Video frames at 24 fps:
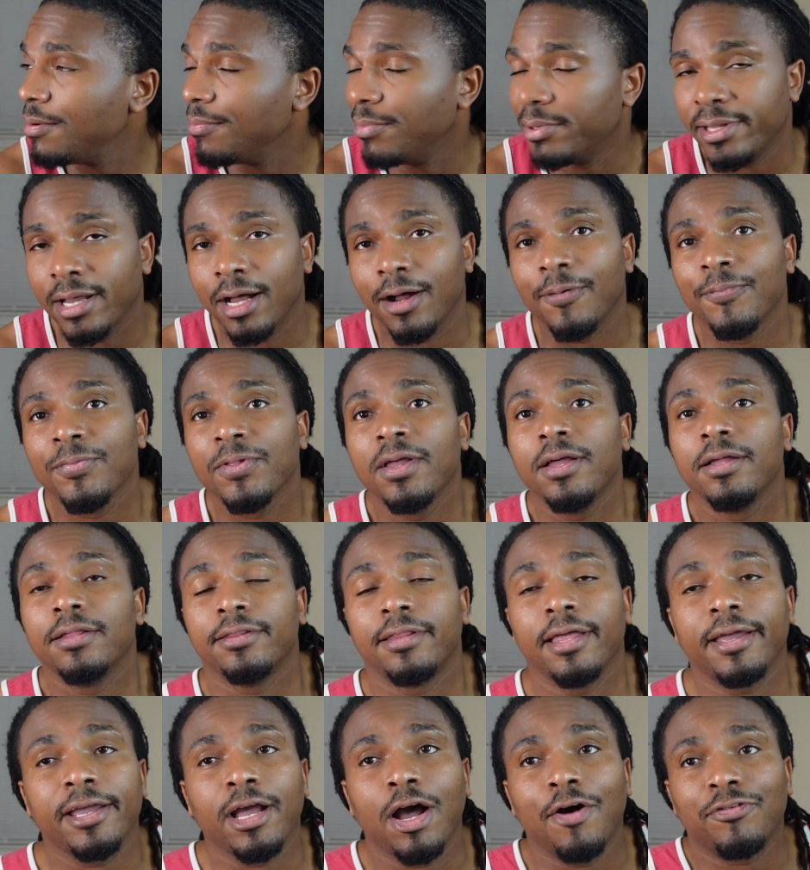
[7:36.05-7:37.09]
But y'all,
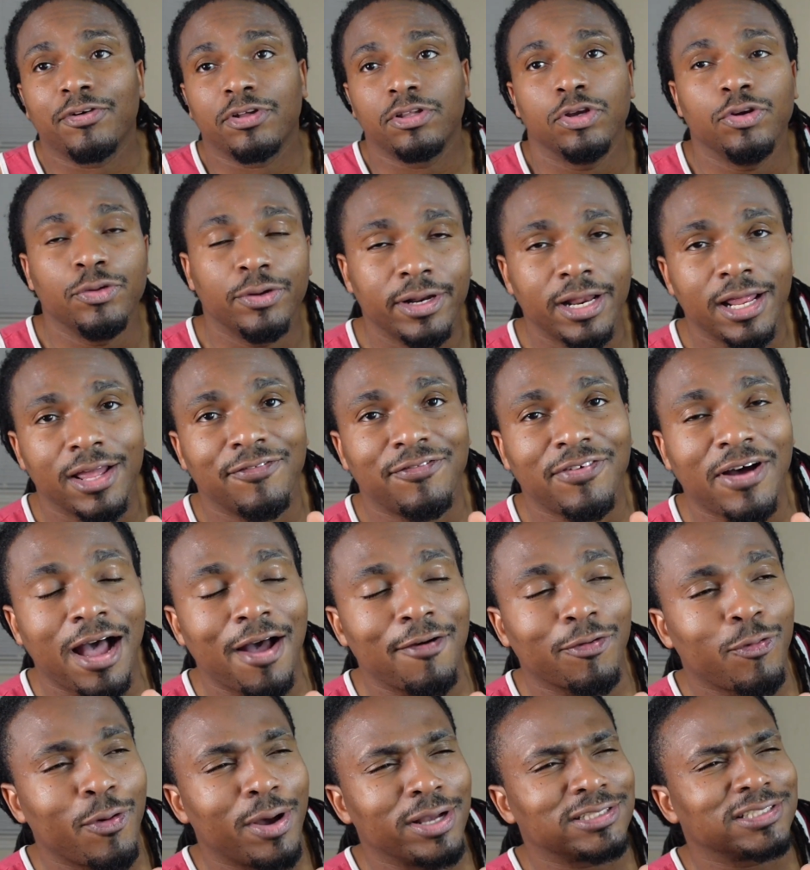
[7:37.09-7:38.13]
thank y'all for tuning in.
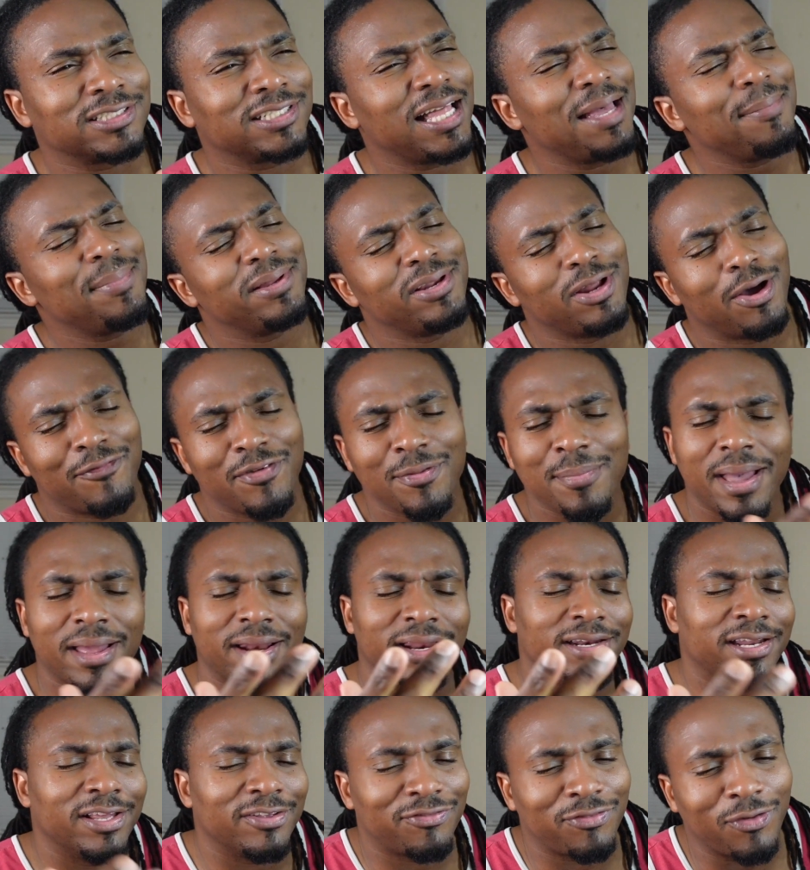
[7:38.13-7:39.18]
Five questions. Let me know if you made
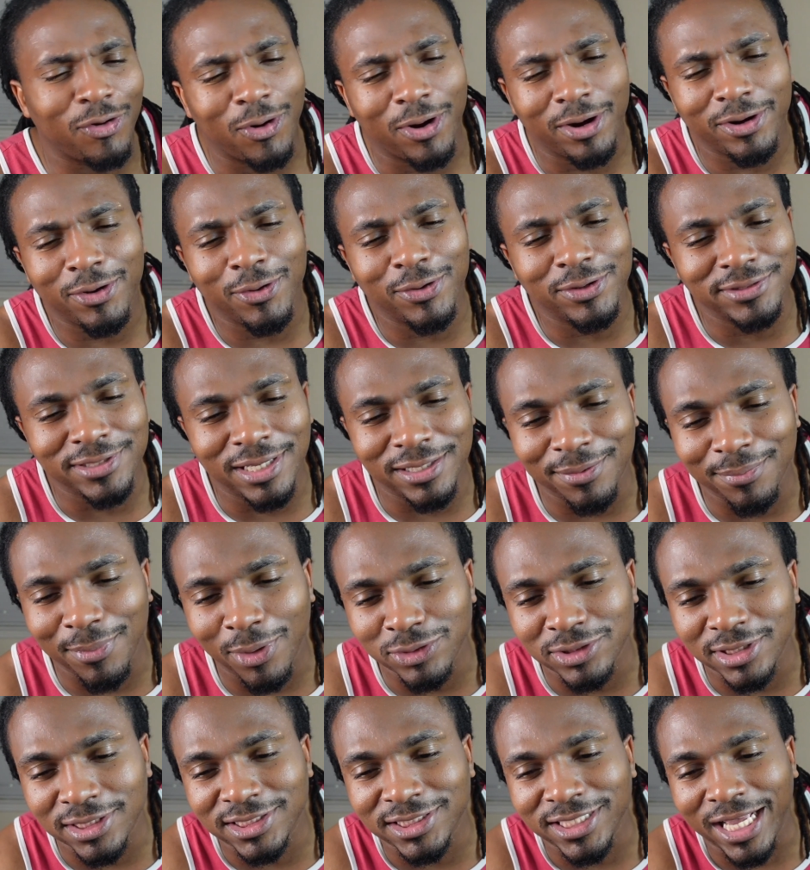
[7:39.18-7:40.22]
it this far. I know it's not the
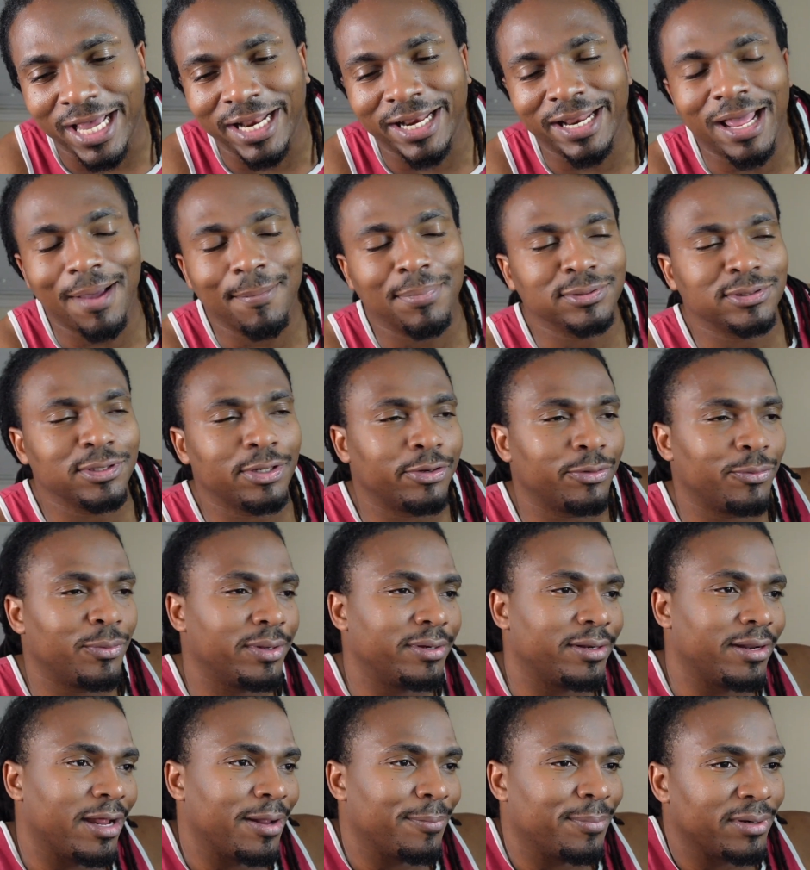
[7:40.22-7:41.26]
most exciting episode or
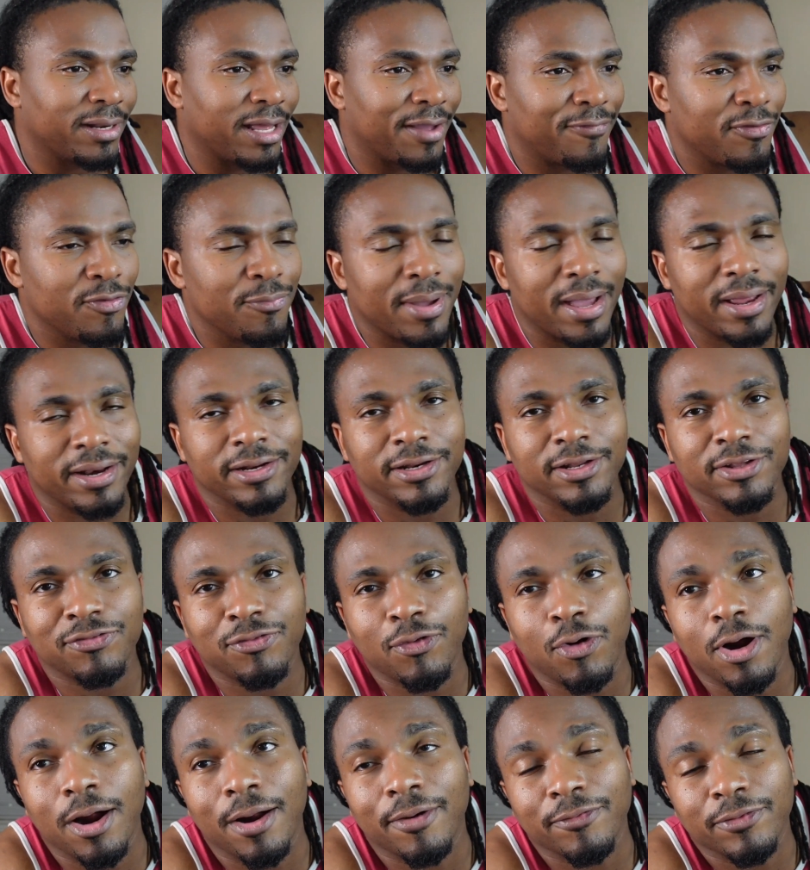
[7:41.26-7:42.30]
whatnot, but like if you made it this
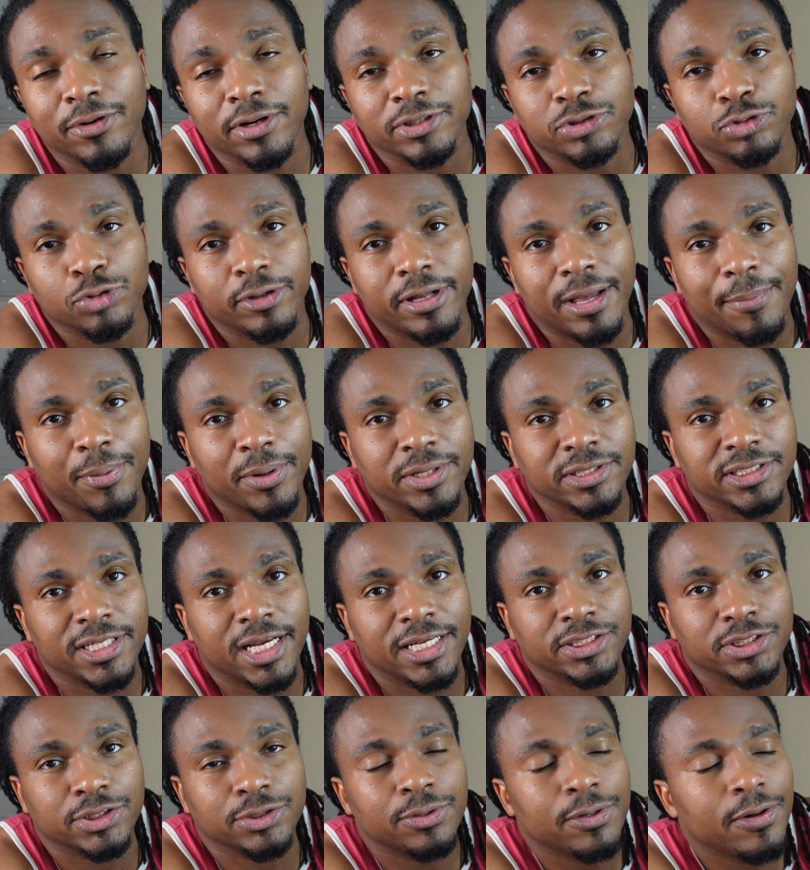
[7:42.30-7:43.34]
far, I really truly
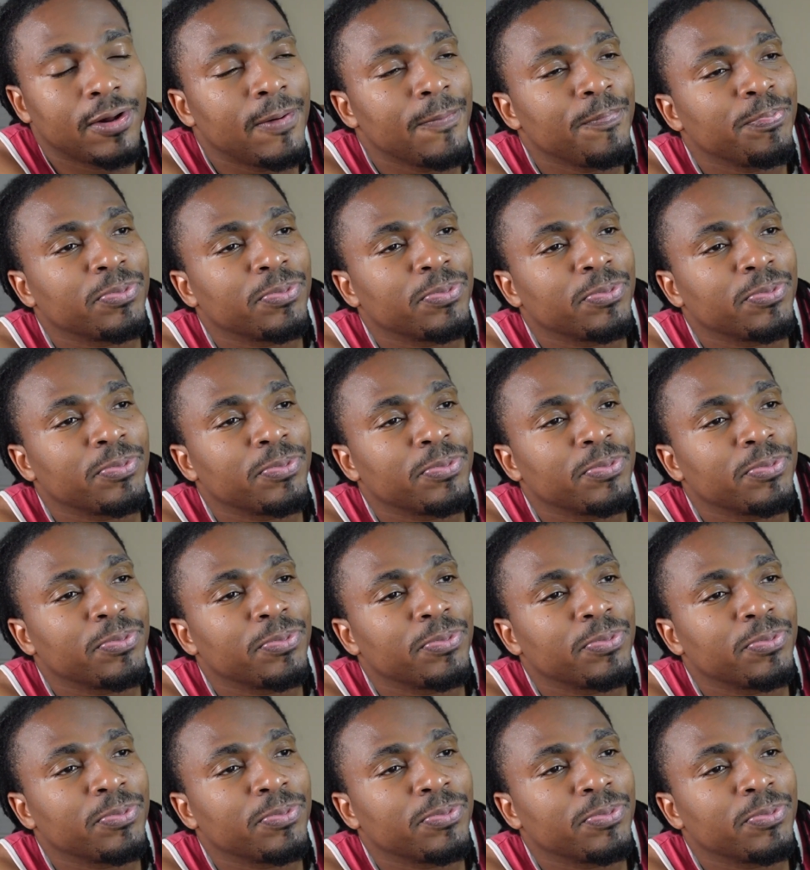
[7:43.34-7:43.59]
appreciate you.